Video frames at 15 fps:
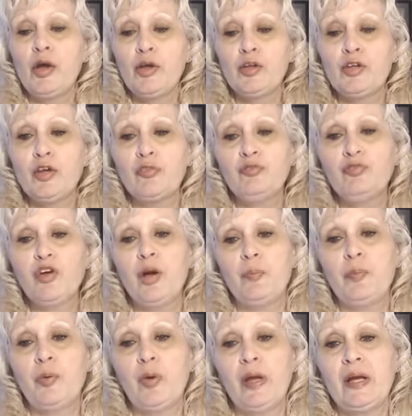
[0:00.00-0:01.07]
your
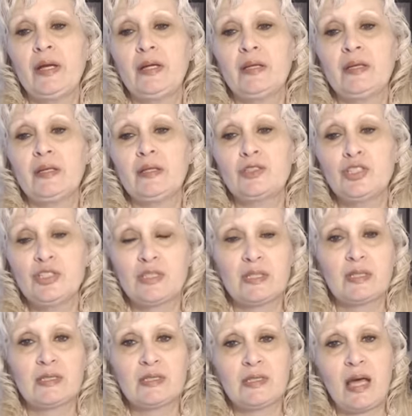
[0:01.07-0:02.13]
footprint to
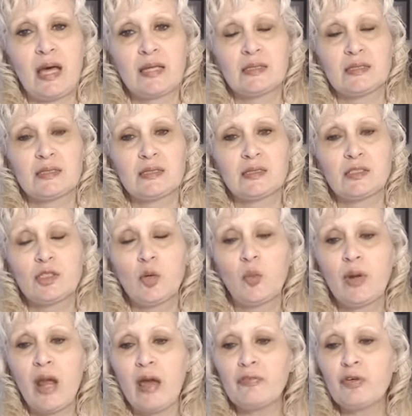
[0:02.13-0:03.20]
success so,
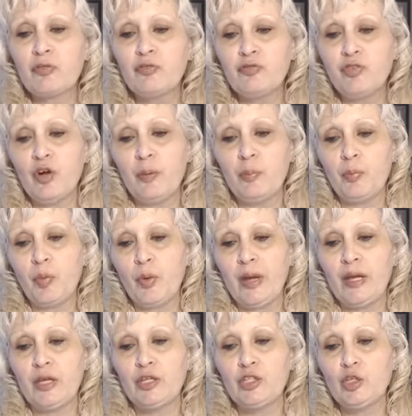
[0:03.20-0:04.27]
whatever
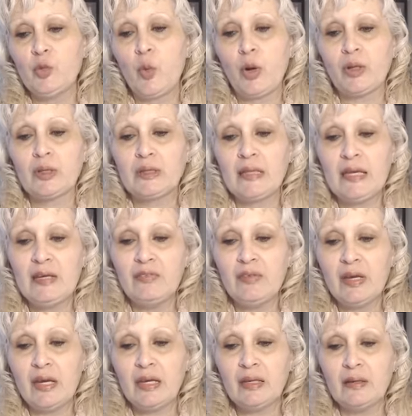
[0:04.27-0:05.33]
footprint you are
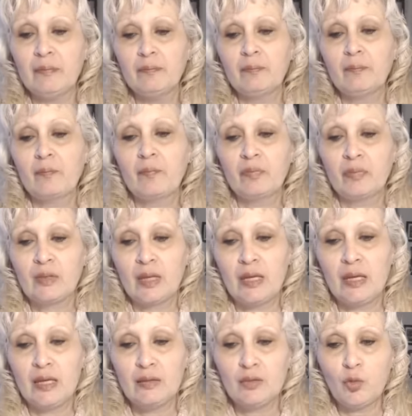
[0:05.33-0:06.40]
leaving
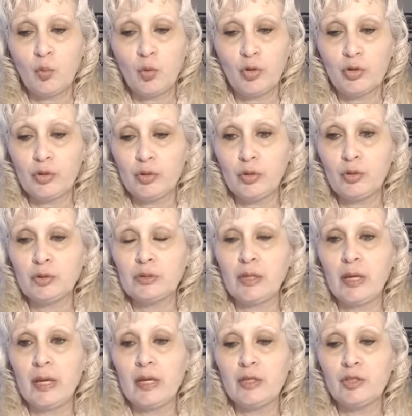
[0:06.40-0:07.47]
in the world,
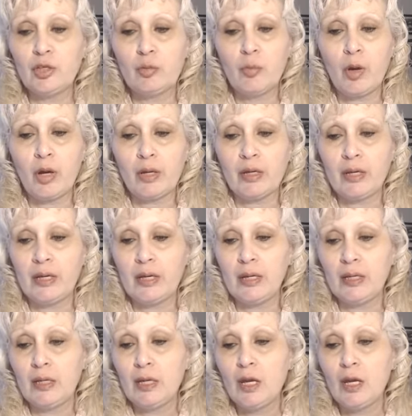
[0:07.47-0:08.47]
in your market,